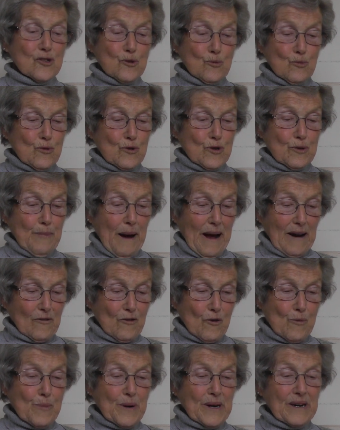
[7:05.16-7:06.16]
towards
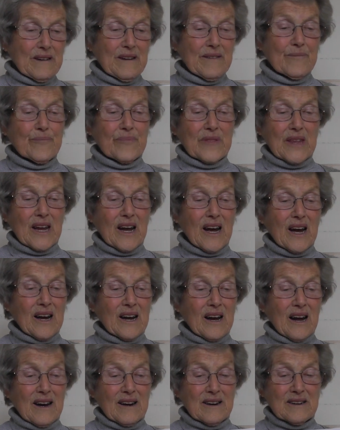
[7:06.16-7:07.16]
Marylebone,
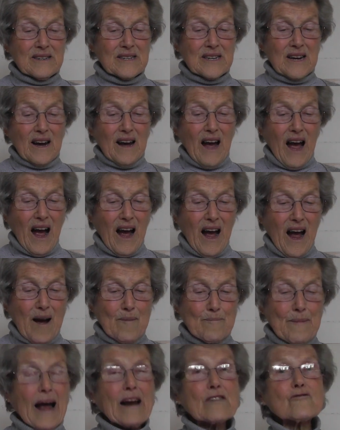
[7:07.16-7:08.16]
and
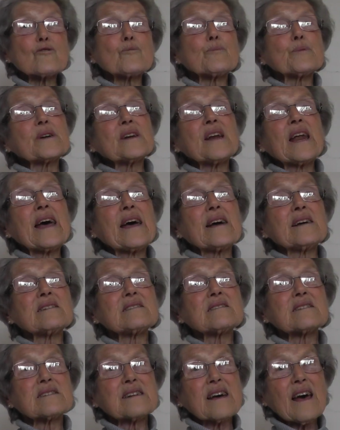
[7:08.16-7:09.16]
Marylebone Lane
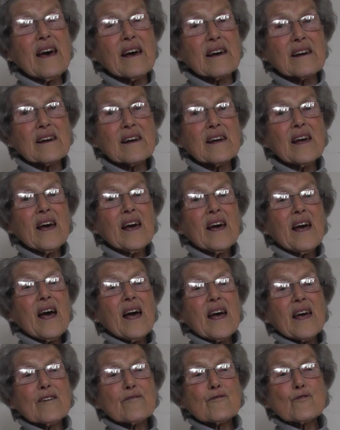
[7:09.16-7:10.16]
today,
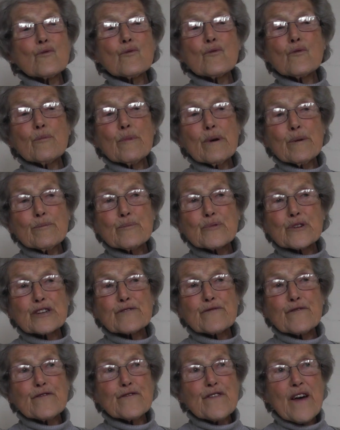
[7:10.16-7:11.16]
if you remember,
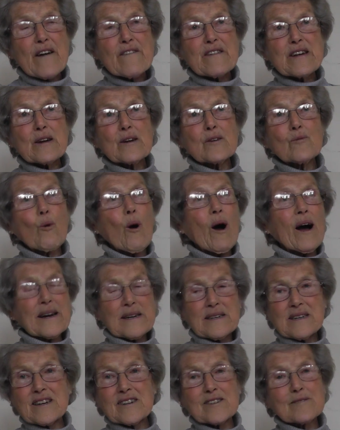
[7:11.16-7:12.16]
it's very
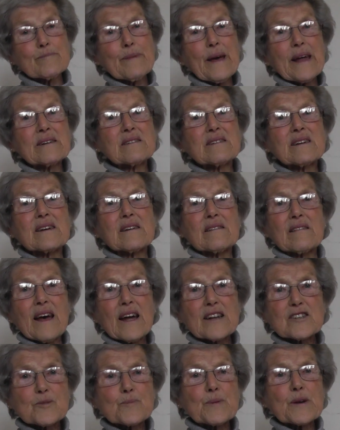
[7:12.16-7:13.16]
windy and bendy, and
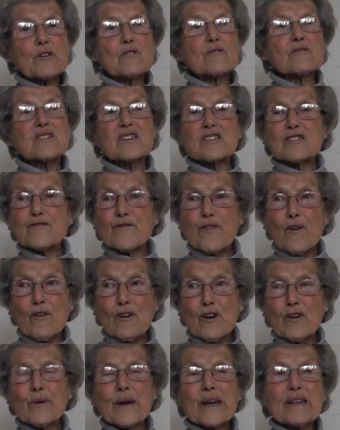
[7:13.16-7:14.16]
that's because it's
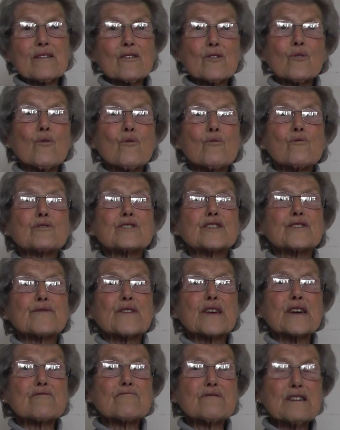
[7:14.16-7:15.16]
following the course of
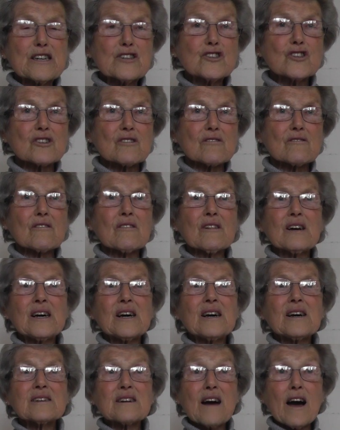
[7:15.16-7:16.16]
the original
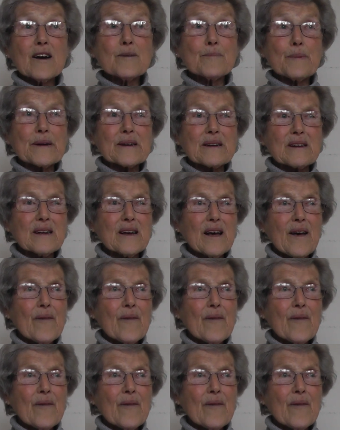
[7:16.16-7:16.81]
Tyburn,